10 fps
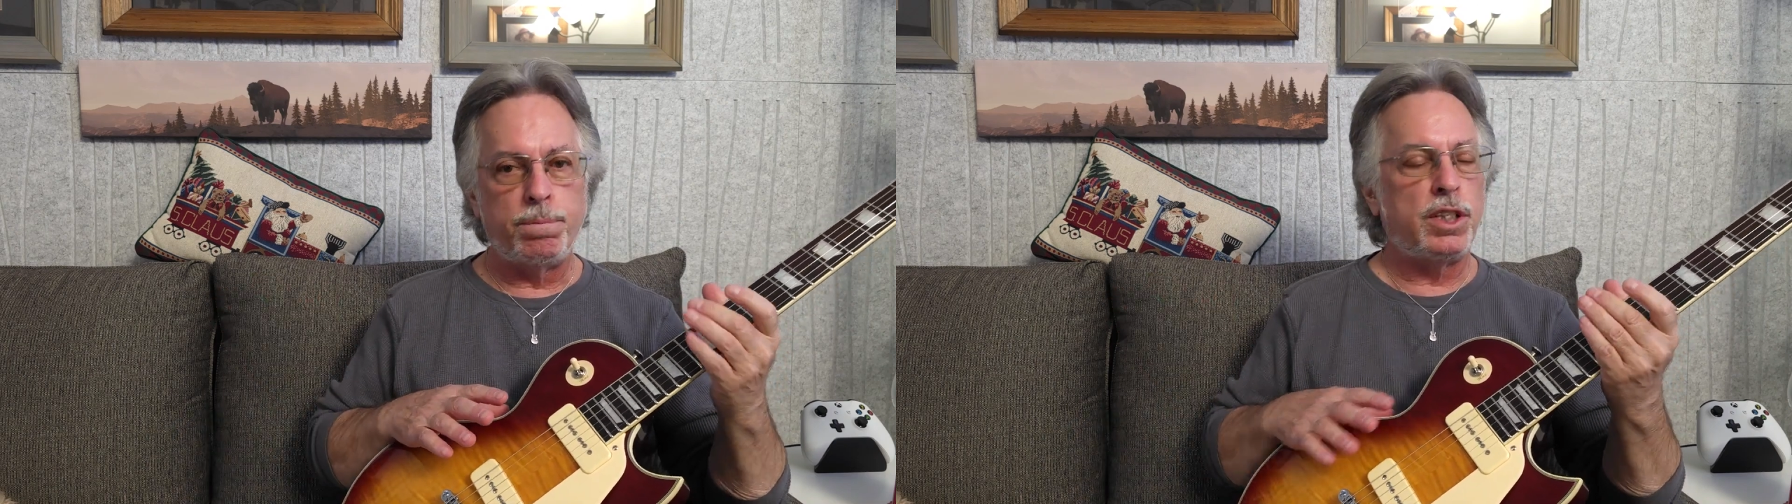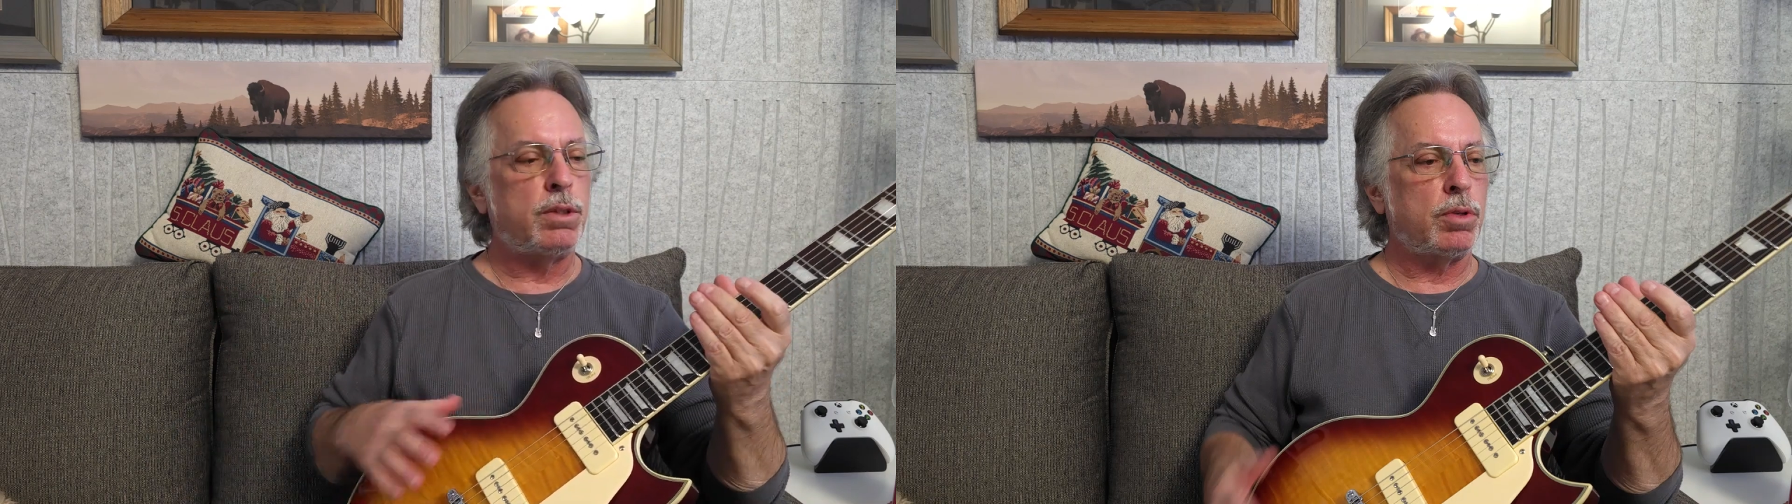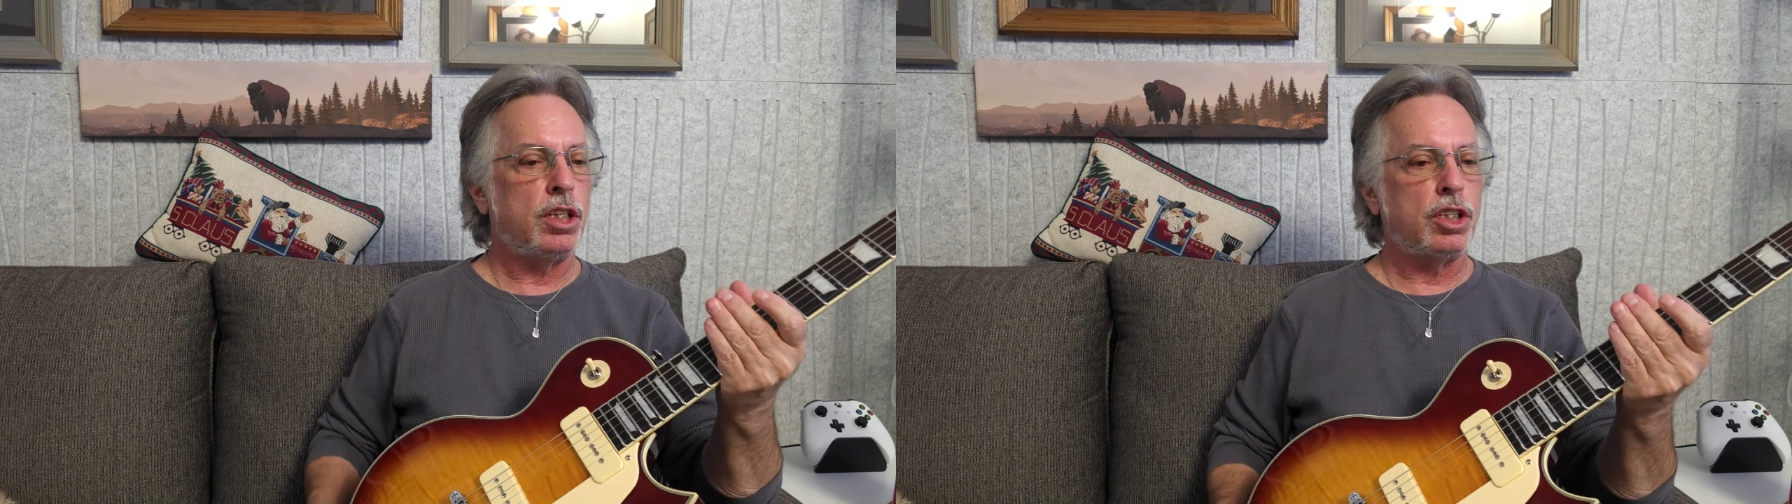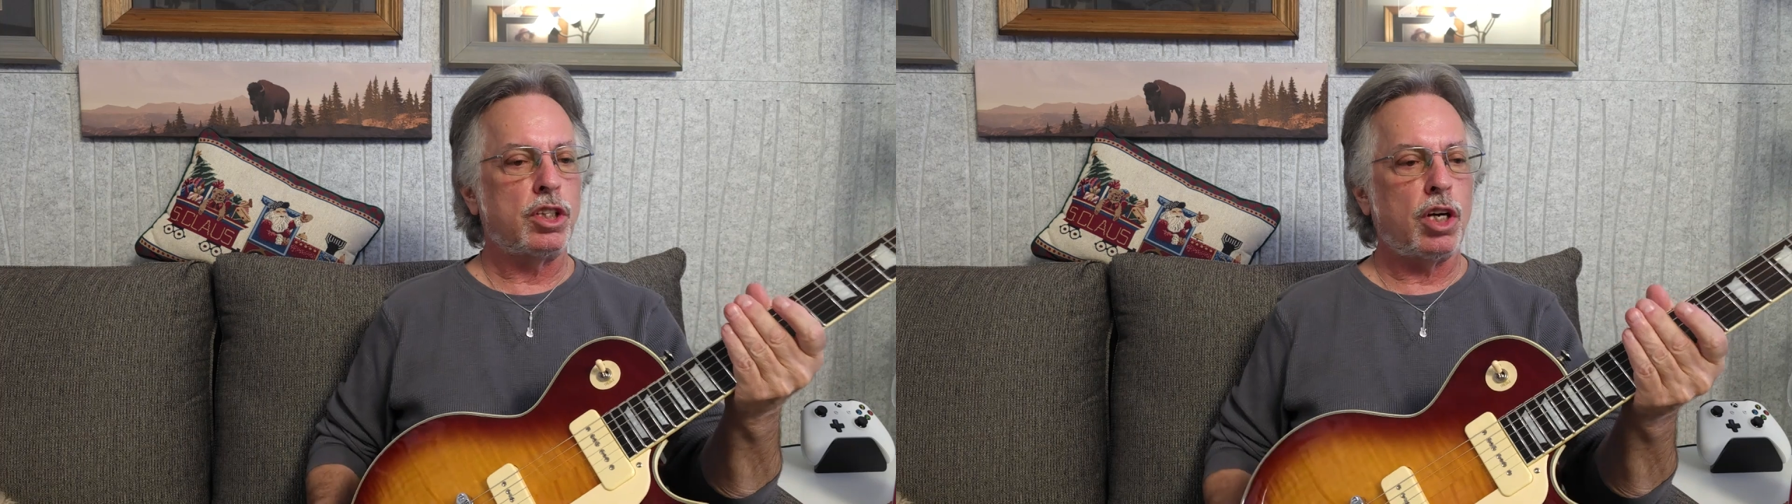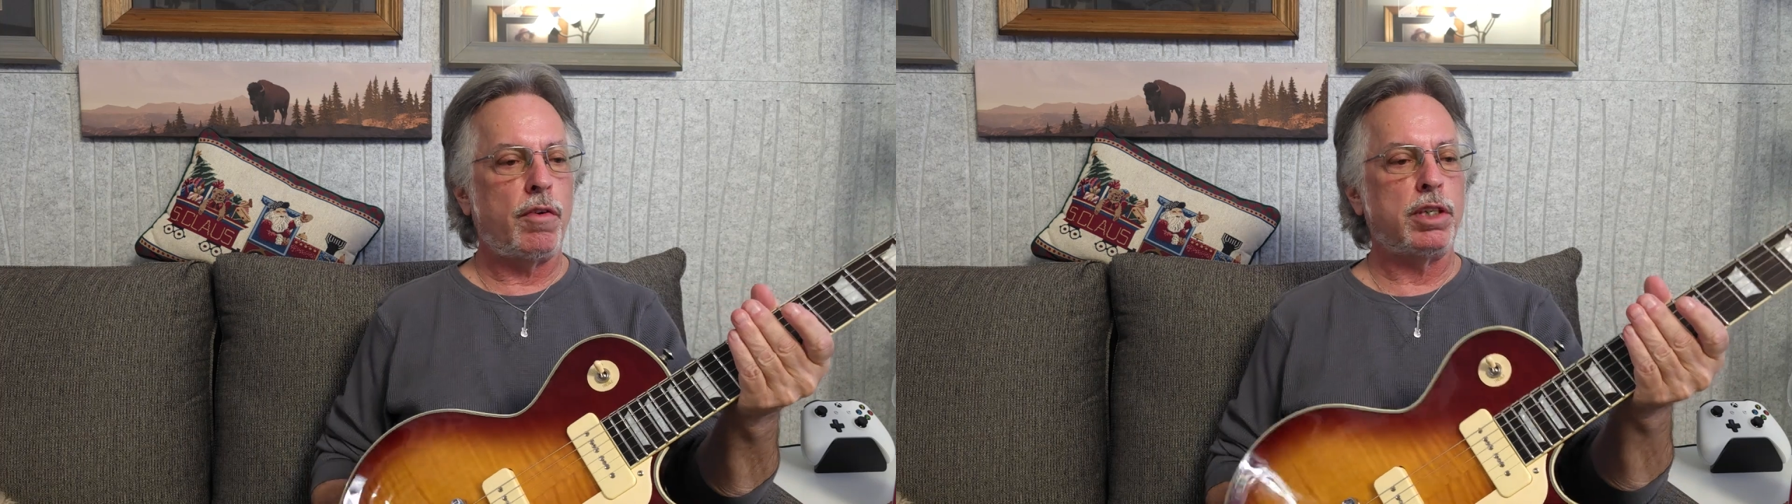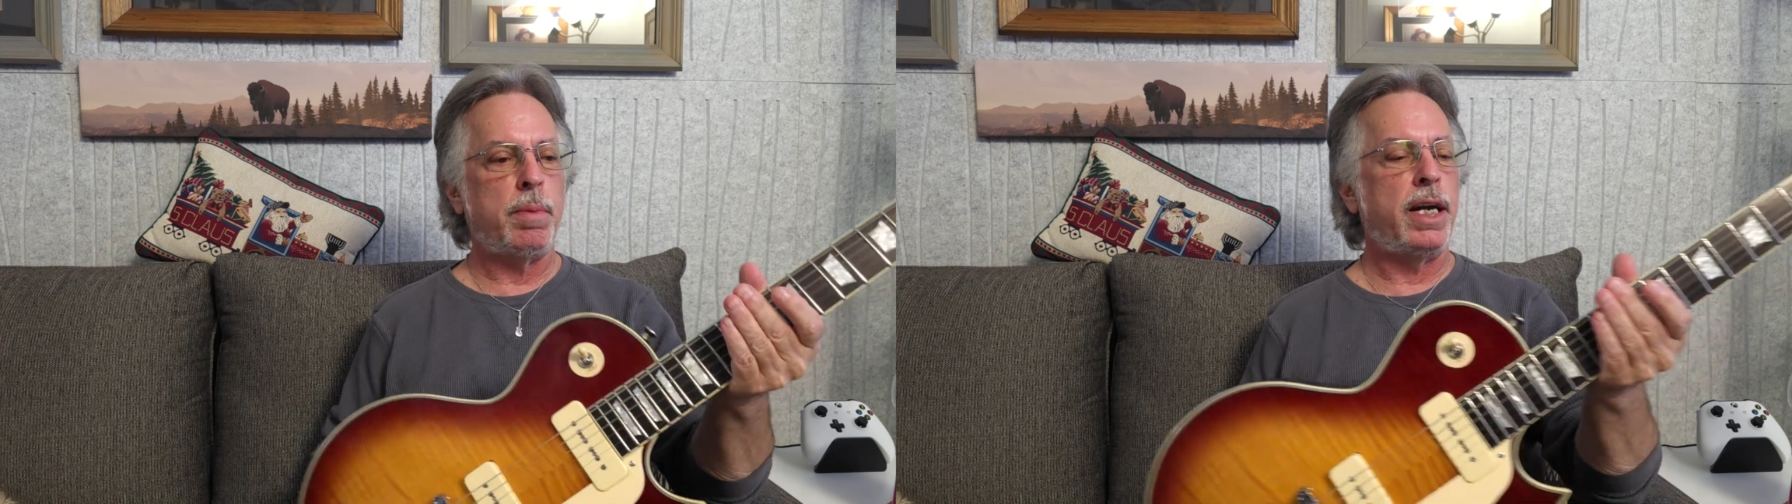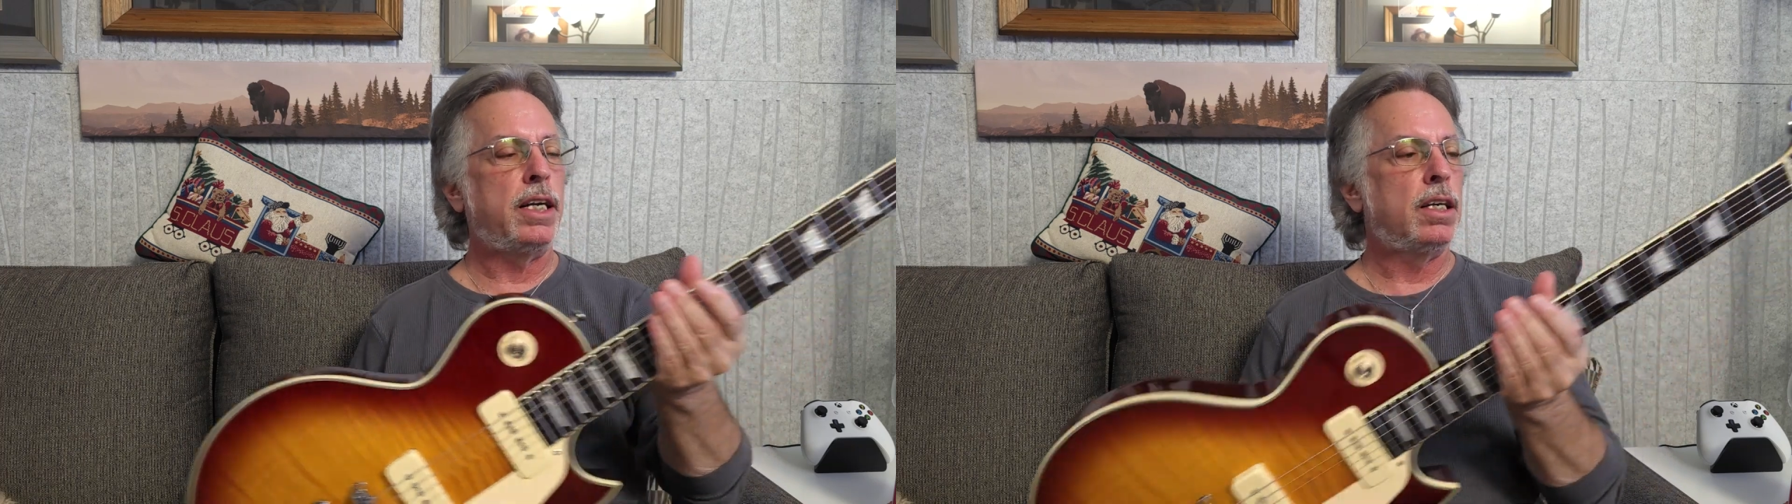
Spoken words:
This guitar is made